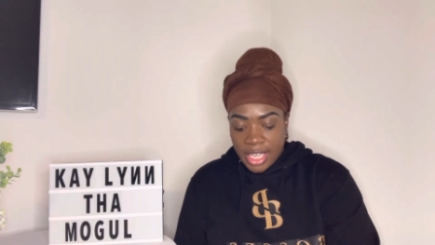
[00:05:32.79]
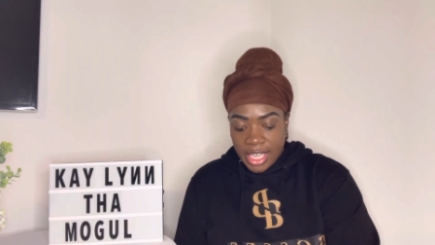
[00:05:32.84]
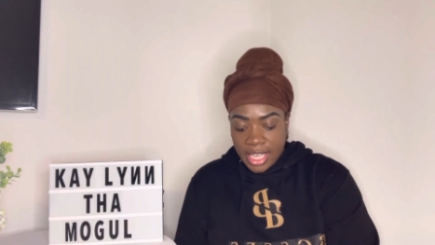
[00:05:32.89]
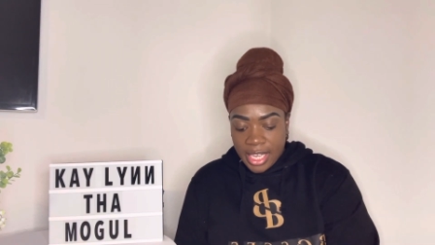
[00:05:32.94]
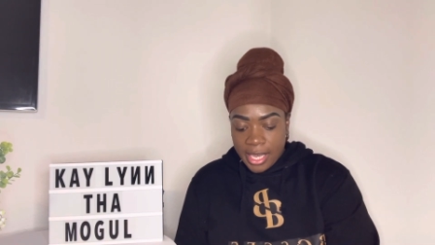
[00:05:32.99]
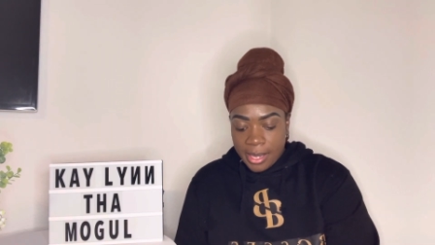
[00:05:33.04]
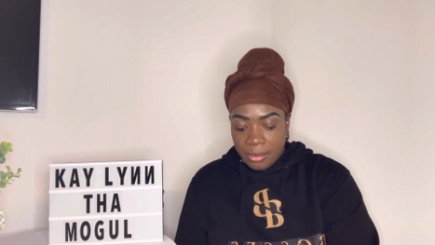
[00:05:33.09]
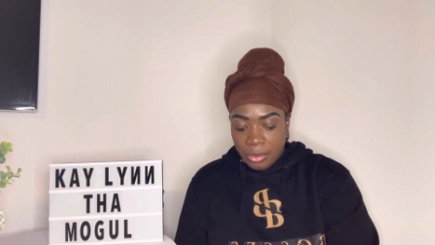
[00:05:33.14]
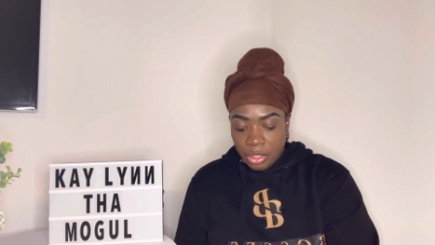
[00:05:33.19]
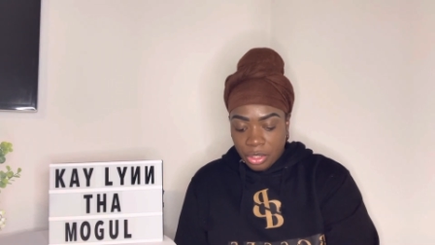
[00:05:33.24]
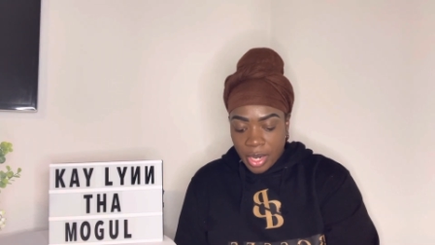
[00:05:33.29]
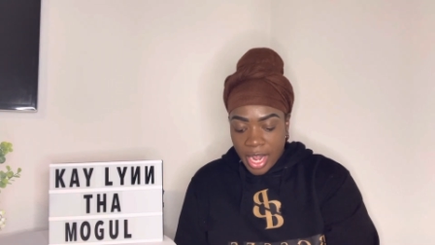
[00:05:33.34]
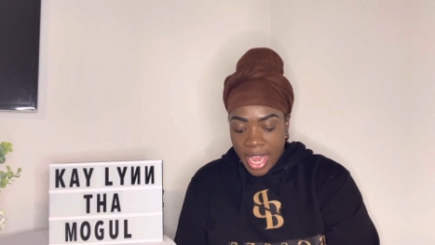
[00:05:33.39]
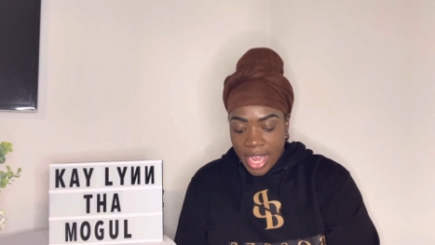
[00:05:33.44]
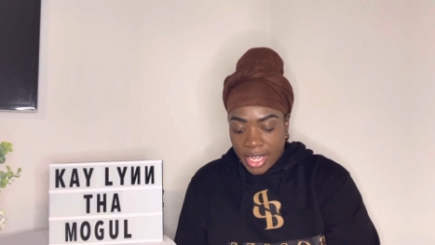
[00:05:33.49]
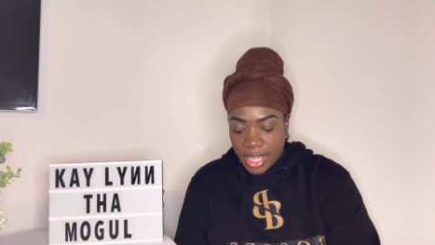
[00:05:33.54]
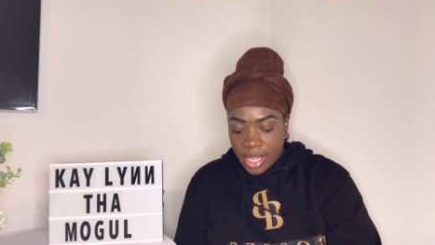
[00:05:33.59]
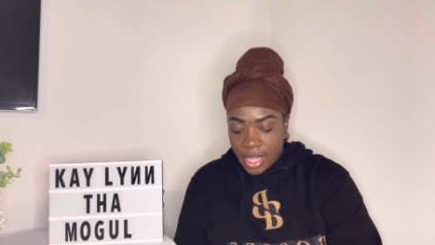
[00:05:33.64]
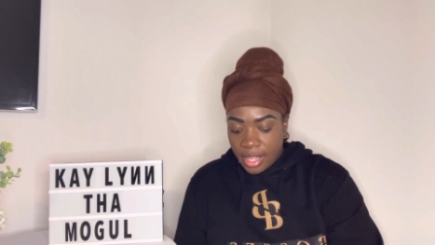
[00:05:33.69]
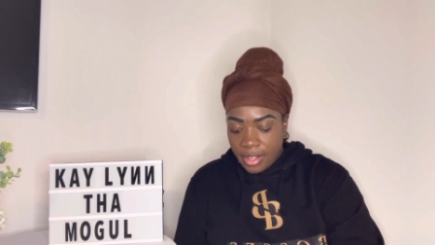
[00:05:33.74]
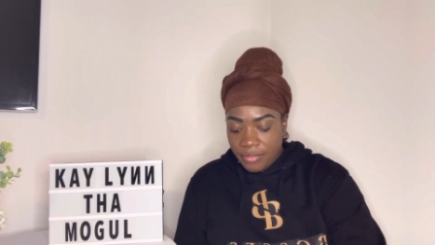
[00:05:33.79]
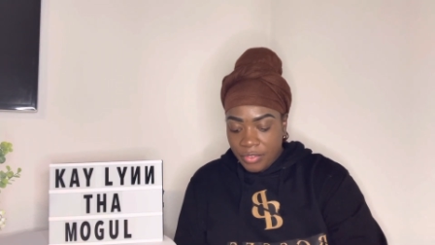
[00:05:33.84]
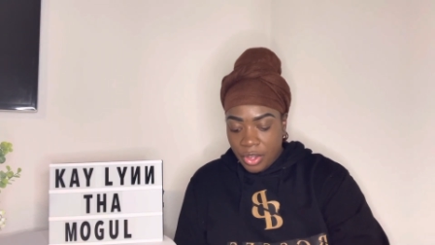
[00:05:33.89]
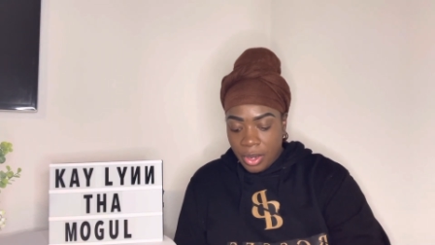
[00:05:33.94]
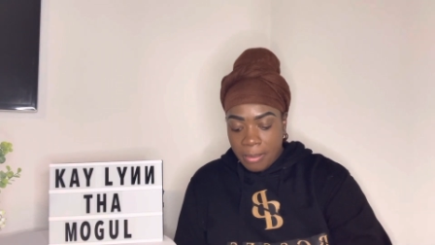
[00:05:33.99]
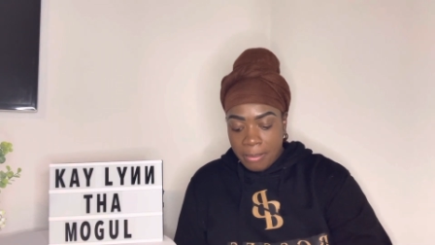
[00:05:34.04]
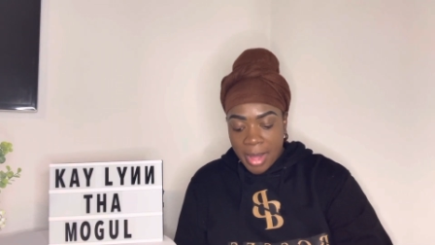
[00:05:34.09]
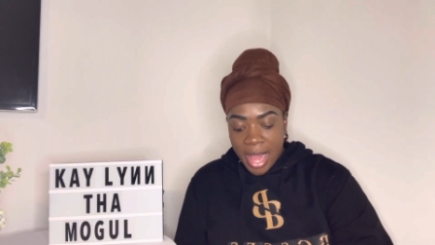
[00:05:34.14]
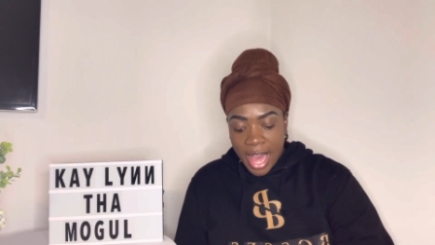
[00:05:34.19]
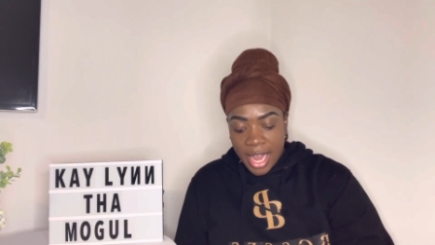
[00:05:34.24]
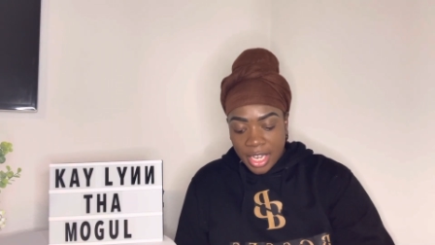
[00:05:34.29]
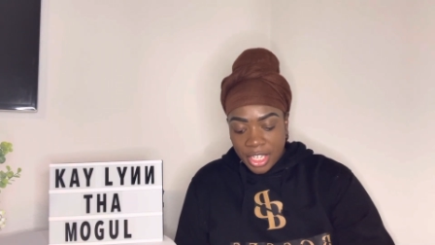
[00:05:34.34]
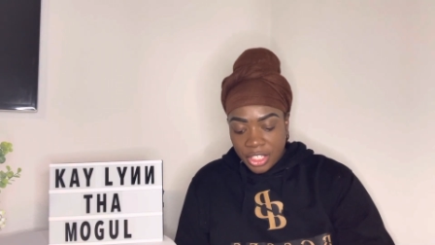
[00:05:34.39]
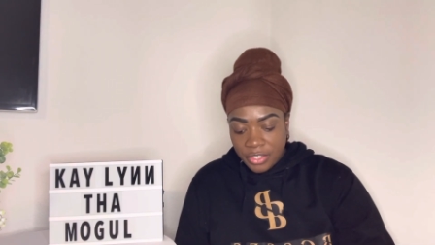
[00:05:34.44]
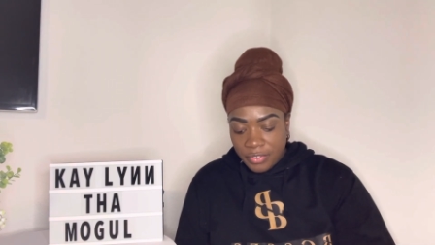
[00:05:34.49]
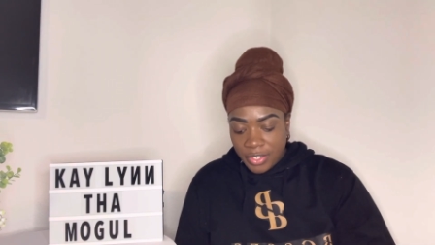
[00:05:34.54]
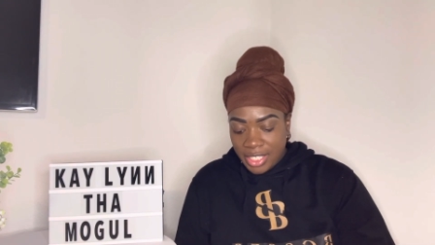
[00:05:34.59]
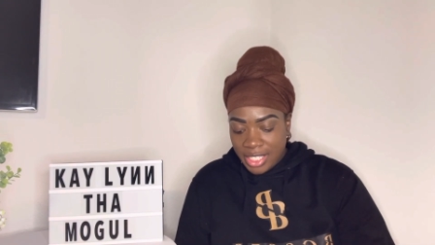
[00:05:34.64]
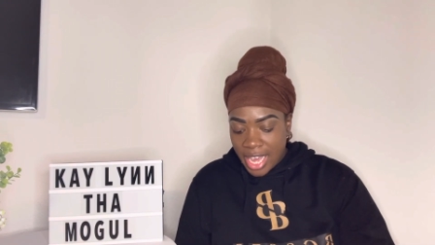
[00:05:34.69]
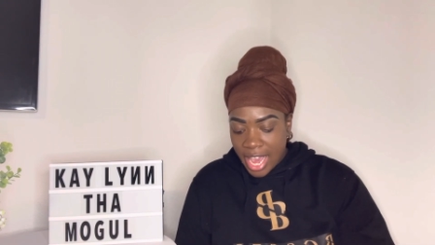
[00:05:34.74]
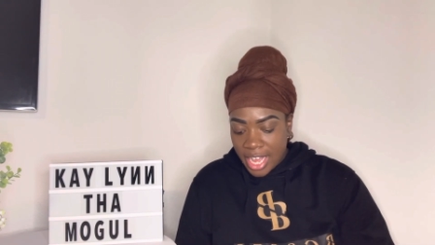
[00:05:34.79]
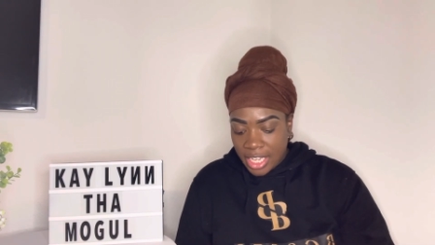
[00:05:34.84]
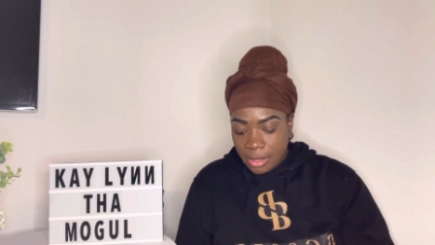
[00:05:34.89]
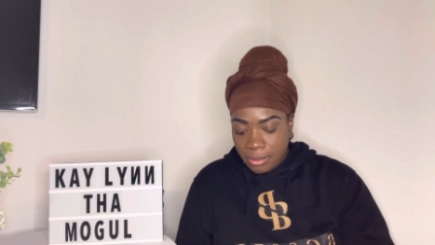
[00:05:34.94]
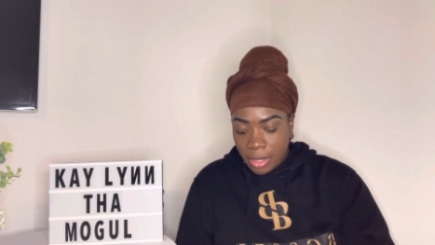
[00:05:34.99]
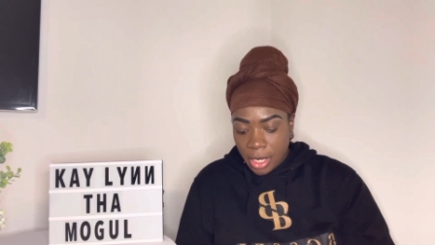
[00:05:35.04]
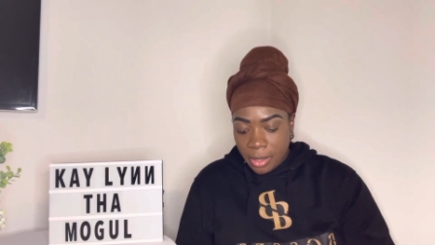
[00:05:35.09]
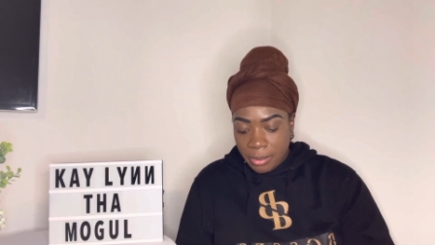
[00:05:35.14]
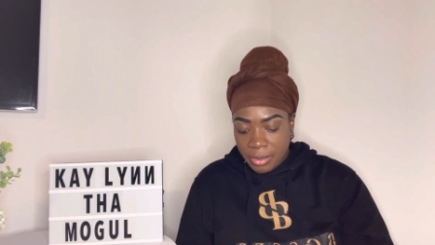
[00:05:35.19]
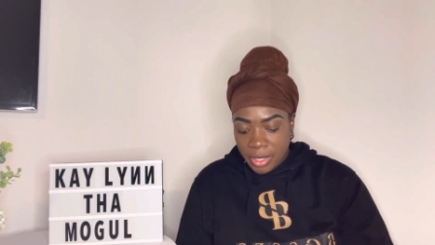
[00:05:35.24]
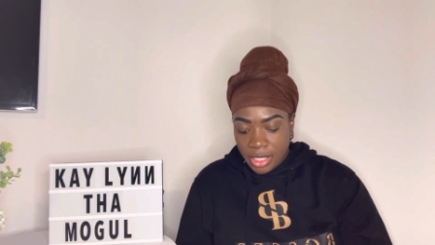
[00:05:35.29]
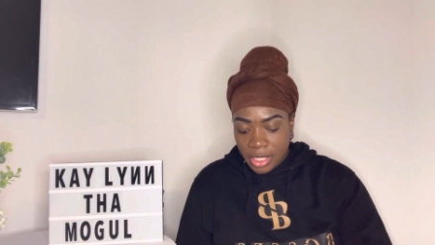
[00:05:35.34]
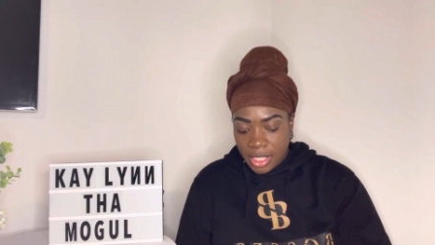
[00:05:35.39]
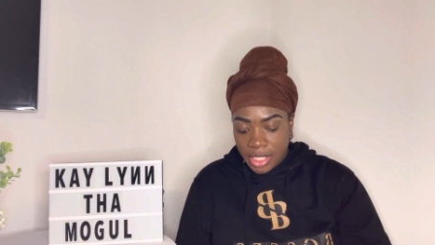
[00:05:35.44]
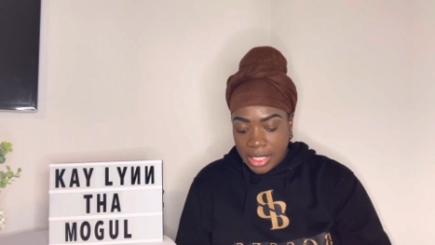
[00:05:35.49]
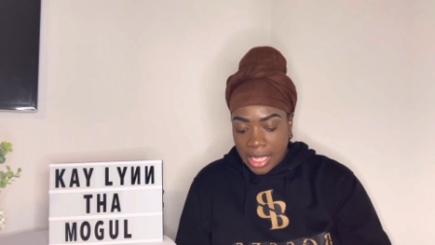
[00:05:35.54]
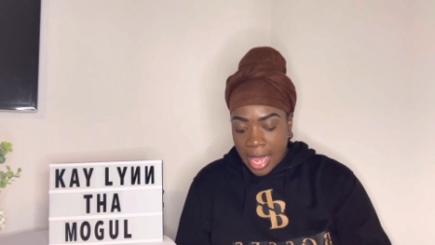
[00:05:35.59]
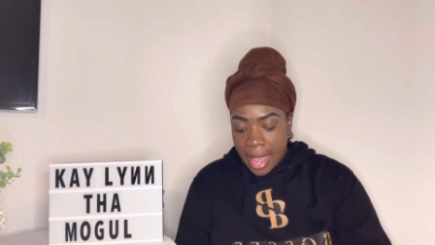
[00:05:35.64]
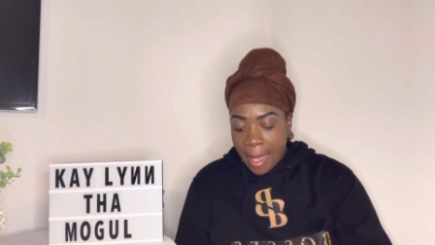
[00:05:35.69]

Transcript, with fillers: keep track of your mileage for tax purposes